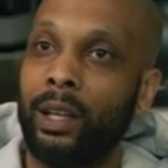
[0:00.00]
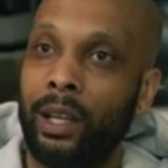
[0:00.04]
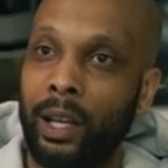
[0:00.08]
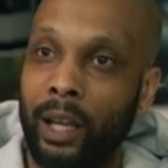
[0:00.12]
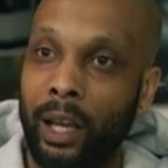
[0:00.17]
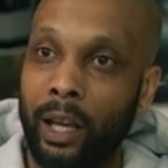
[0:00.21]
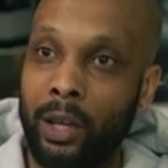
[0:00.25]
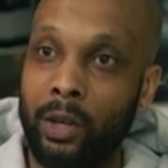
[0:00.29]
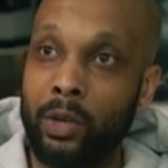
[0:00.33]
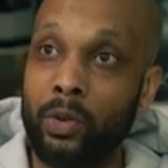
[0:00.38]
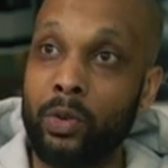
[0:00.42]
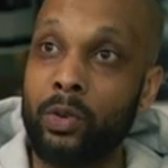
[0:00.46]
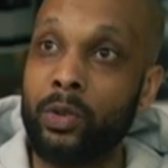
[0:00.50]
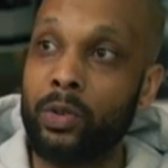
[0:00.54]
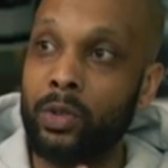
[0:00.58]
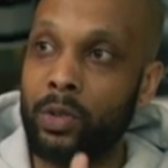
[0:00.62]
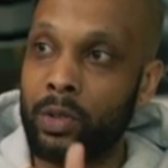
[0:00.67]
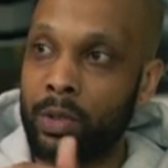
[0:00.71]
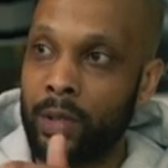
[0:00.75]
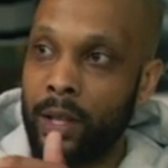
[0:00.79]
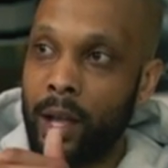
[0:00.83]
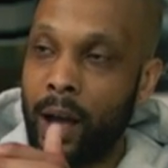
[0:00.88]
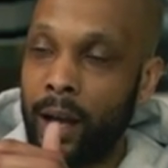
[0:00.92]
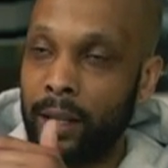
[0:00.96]
And you
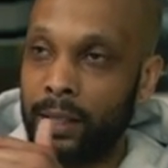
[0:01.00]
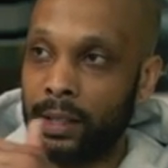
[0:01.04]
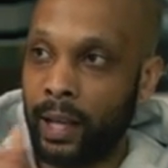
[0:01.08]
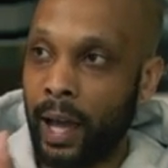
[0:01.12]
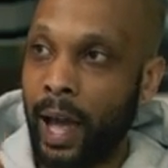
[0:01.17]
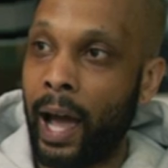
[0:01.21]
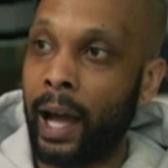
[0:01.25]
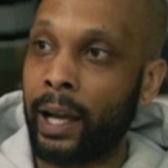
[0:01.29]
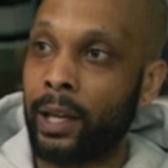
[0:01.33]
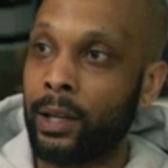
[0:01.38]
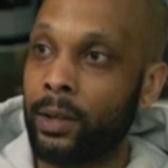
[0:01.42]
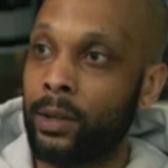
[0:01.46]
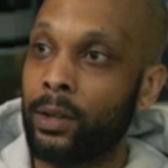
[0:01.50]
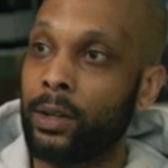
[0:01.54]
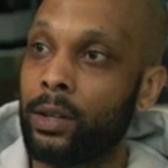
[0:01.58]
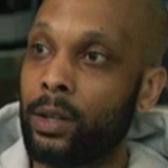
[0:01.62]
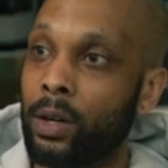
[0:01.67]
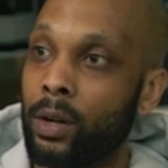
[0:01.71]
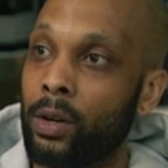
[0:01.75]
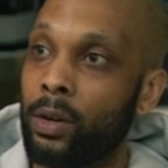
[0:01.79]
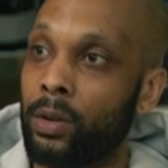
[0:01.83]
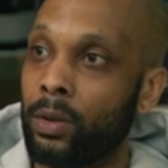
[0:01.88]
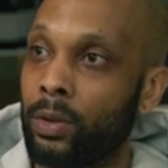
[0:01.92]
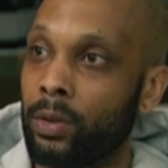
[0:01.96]
attack your
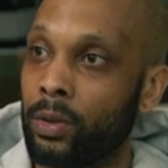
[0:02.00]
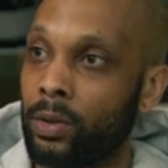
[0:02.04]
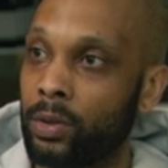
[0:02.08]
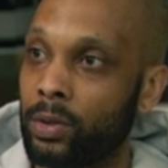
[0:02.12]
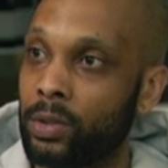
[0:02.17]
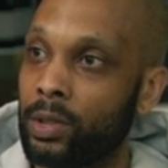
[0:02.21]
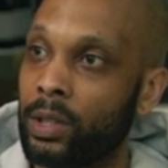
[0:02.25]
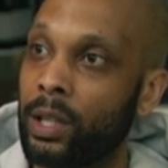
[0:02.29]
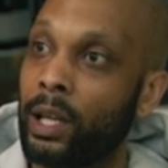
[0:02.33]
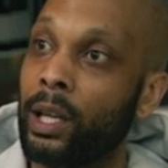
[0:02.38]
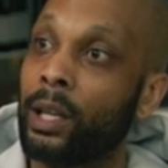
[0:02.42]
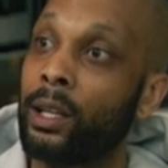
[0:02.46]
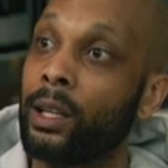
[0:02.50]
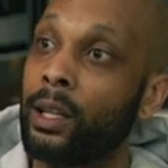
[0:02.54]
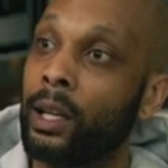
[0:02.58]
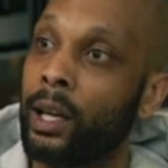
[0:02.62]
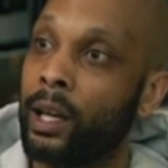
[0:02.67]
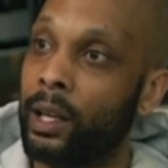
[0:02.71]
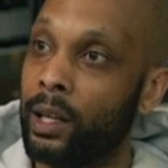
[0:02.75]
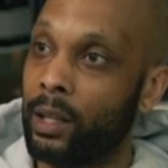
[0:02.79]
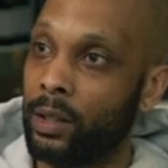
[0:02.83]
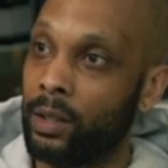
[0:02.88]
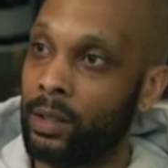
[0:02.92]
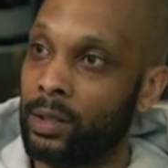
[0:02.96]
goals in
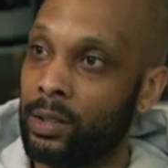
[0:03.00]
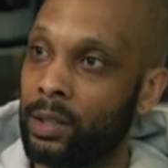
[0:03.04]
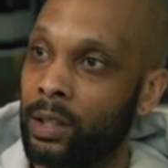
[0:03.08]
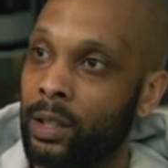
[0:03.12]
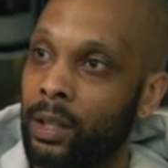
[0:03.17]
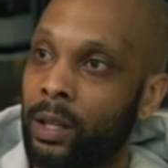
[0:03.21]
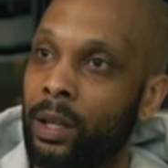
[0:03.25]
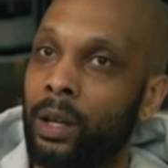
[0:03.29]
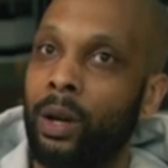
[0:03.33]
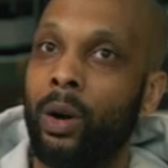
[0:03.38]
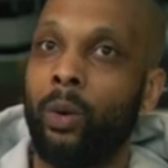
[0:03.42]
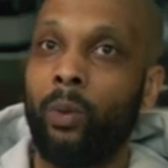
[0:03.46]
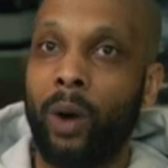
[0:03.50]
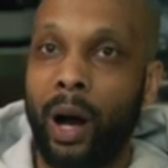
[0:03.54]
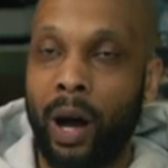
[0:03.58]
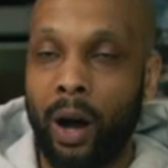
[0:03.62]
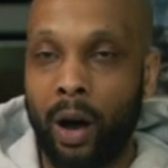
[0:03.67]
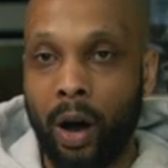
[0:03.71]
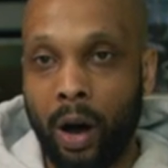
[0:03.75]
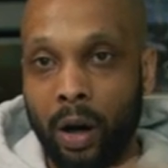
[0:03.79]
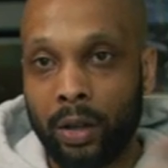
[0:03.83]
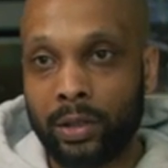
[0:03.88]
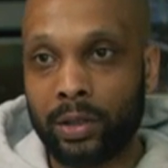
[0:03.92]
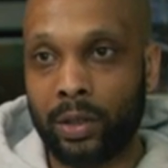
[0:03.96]
layers, while
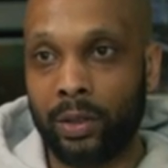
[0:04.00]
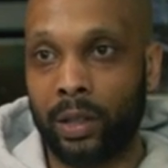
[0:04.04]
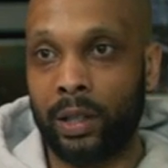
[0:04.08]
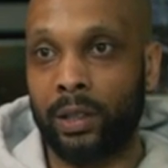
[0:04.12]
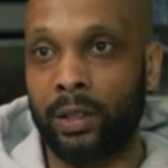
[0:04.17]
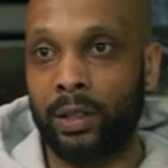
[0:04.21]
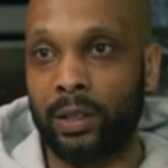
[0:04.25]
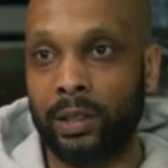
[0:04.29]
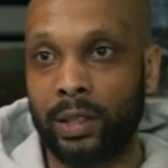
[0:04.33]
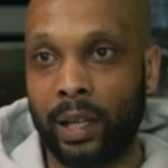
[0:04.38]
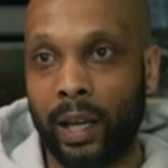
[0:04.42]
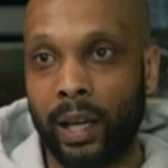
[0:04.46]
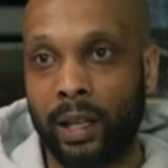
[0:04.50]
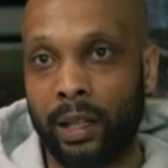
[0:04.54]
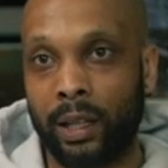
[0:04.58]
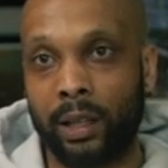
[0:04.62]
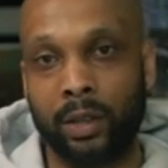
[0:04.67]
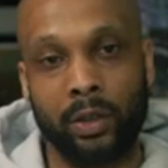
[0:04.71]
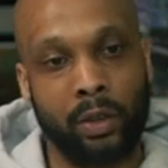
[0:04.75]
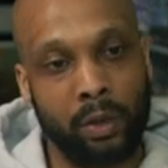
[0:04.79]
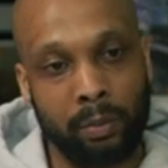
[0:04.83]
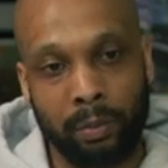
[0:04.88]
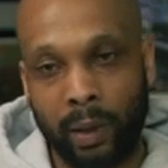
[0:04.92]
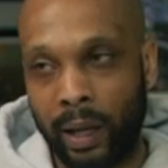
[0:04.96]
also
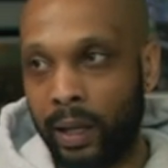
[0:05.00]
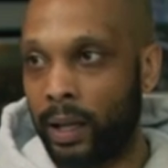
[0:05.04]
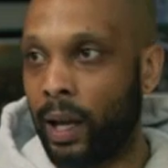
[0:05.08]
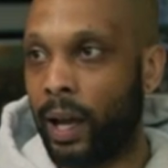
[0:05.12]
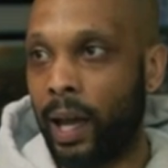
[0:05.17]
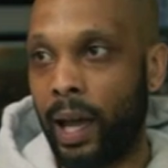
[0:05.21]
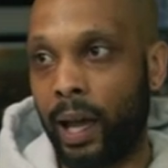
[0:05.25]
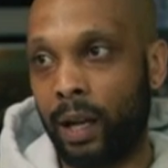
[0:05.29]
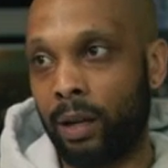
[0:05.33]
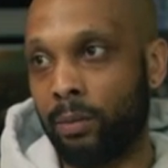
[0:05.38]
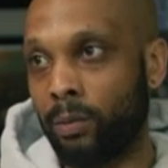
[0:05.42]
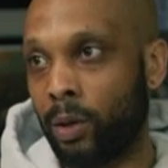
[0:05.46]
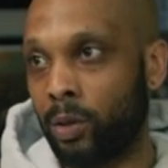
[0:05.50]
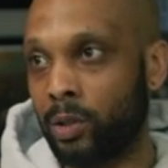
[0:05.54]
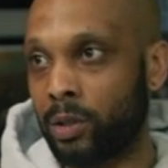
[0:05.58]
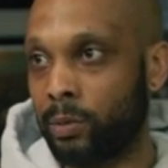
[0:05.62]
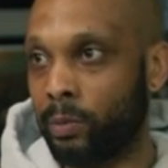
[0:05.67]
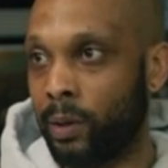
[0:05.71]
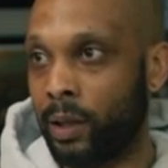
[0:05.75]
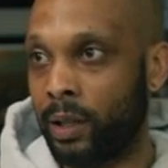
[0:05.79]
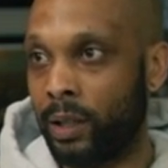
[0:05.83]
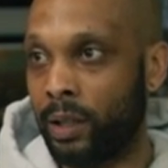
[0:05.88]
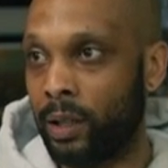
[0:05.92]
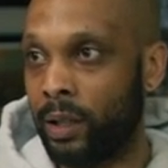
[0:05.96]
understanding you may not have the
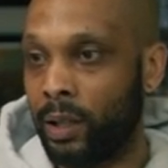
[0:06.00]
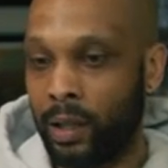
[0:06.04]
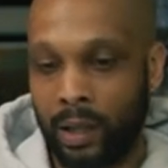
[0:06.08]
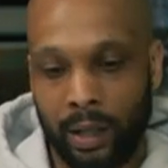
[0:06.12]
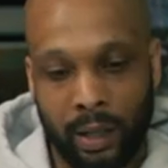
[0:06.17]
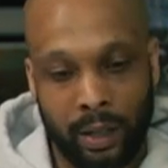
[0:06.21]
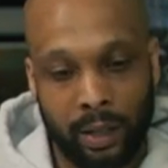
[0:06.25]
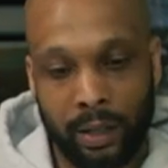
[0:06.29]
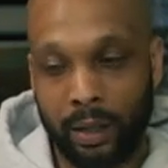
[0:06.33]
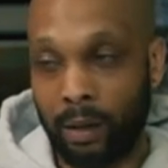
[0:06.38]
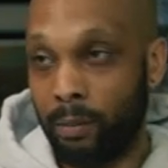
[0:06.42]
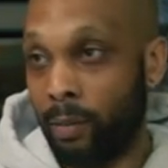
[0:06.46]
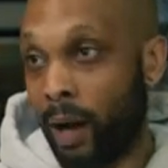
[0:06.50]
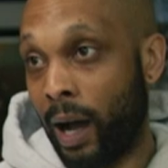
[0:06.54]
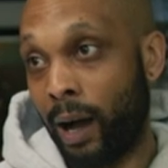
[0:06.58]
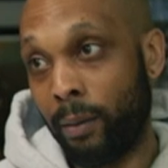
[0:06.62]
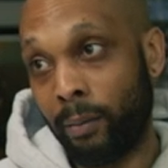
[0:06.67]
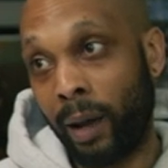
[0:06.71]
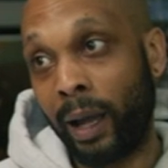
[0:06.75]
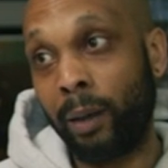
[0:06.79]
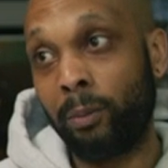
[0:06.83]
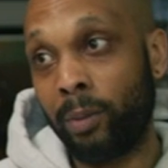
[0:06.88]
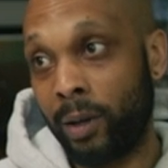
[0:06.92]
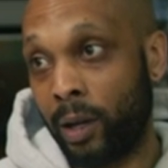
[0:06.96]
most money. Your
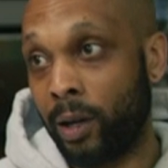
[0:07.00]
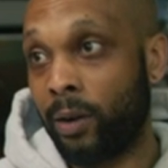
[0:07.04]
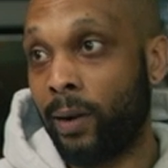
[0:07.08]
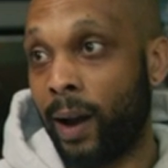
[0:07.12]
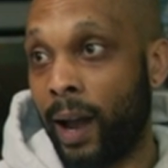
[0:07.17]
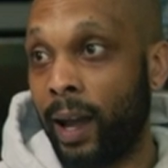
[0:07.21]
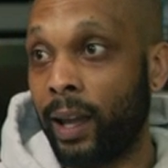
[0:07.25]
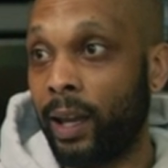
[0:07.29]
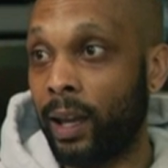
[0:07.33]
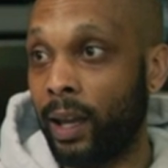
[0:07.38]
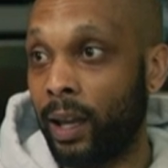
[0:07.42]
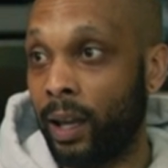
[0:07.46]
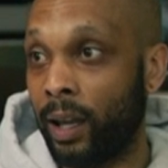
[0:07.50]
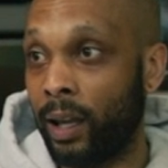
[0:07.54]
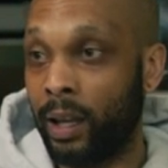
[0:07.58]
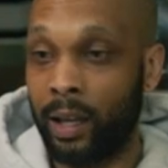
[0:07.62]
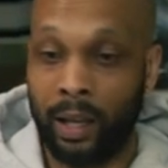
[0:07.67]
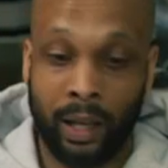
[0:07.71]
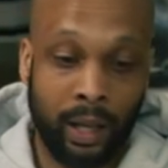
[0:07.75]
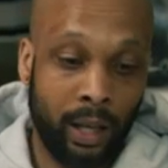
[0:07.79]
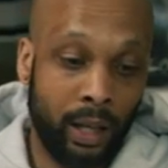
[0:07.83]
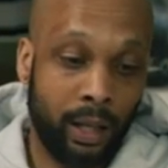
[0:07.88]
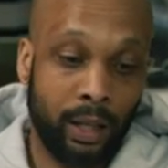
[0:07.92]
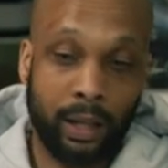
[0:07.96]
mom might be a
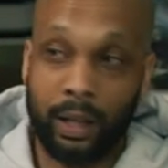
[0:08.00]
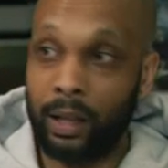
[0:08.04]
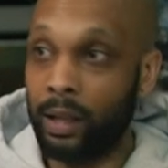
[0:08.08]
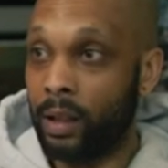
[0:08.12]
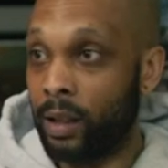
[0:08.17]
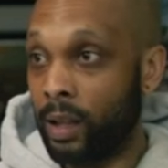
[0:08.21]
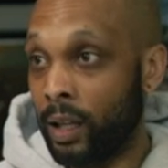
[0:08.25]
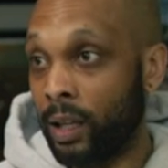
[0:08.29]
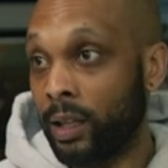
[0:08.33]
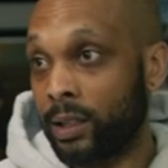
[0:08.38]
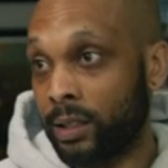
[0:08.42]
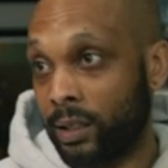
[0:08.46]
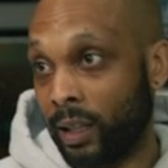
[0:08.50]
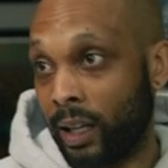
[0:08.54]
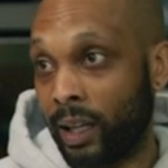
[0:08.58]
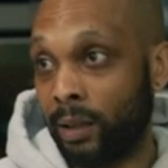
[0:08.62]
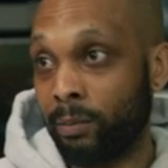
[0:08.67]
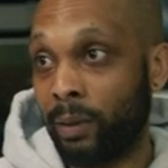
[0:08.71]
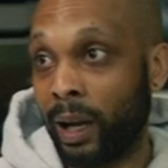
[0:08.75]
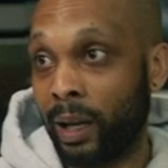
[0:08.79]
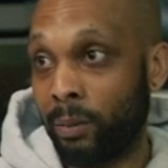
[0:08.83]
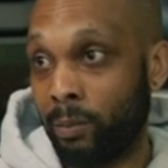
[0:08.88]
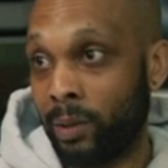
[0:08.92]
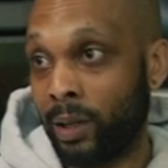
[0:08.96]
crackhead. These
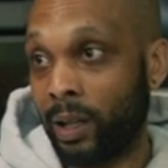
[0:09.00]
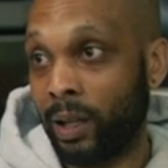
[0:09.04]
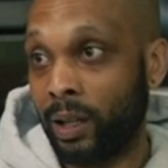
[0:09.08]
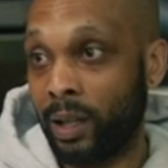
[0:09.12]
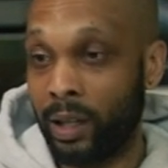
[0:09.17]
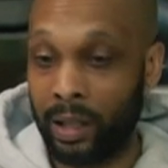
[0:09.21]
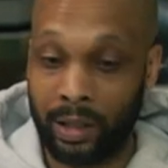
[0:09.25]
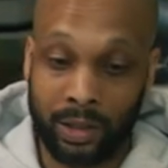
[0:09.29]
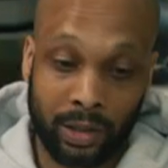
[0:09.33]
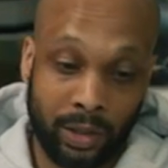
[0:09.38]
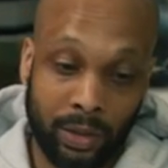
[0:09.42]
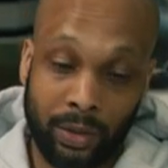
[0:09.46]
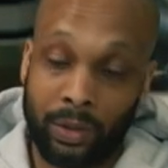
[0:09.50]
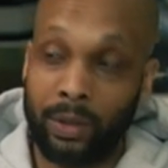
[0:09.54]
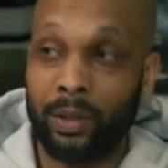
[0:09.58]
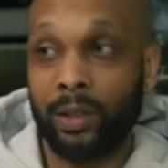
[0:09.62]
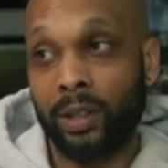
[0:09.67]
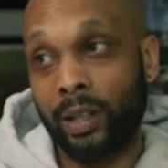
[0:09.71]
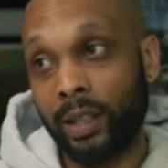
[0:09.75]
thing might be against you.